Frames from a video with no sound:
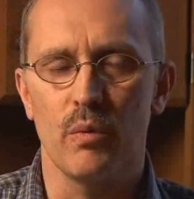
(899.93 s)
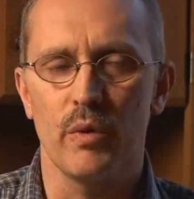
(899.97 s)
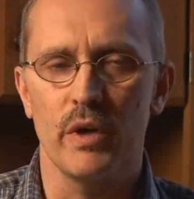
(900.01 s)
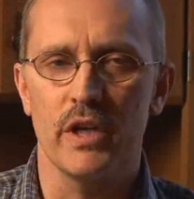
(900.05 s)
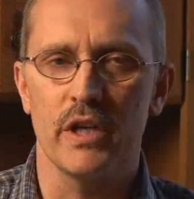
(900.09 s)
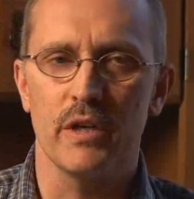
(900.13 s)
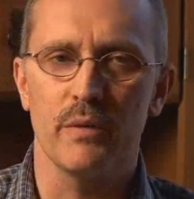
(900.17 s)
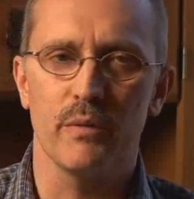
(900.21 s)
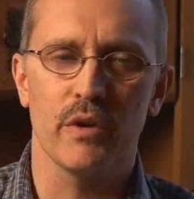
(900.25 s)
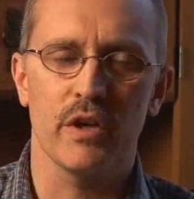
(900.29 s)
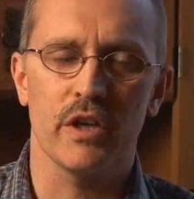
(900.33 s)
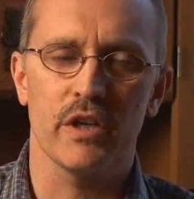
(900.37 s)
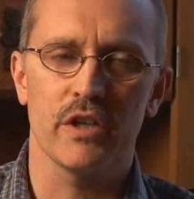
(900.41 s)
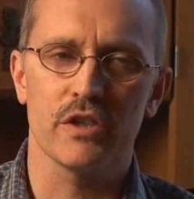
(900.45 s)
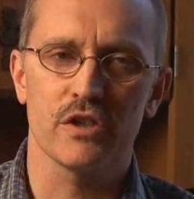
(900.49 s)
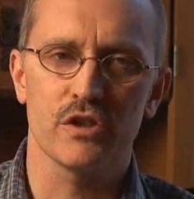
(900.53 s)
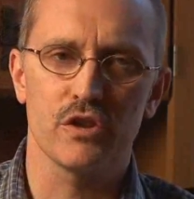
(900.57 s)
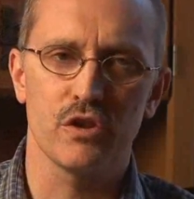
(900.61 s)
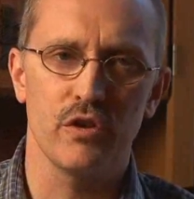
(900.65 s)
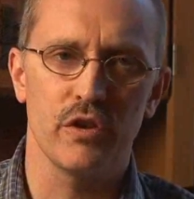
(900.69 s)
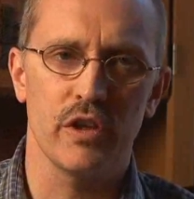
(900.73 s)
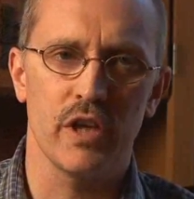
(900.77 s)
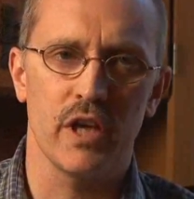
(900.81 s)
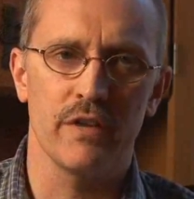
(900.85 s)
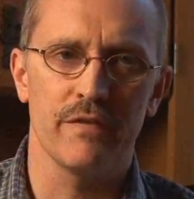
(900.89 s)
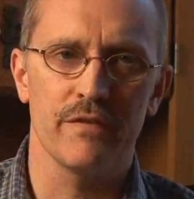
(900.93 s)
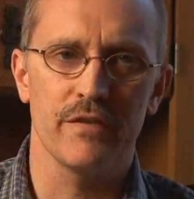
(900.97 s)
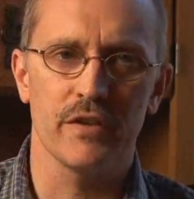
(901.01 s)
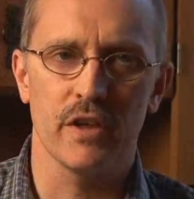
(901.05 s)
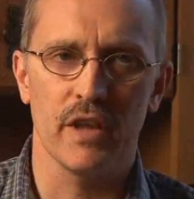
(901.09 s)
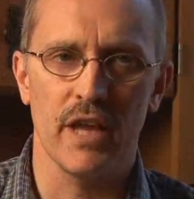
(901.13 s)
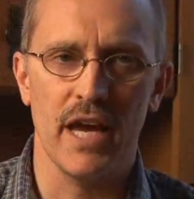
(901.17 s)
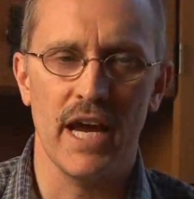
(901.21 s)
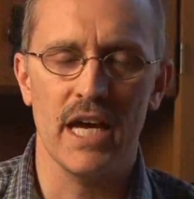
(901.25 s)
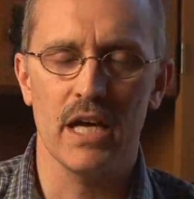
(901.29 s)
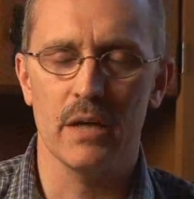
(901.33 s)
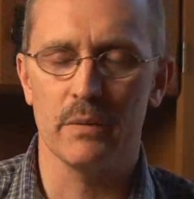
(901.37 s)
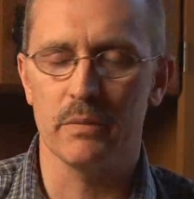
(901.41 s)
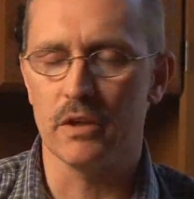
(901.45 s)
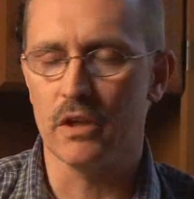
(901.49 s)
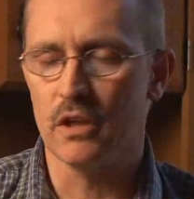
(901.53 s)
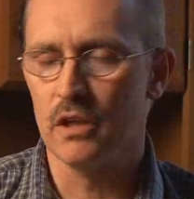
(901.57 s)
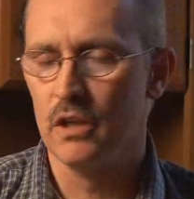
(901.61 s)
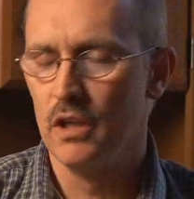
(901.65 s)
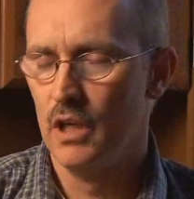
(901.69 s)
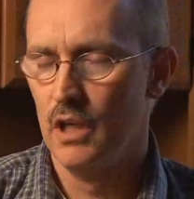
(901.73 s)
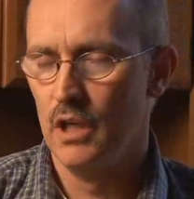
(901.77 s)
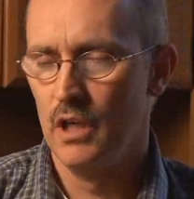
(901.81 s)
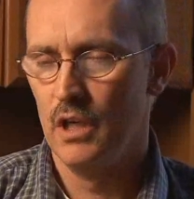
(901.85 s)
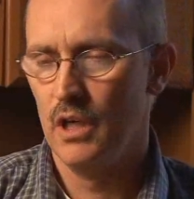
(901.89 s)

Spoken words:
we're going to sue them for libel.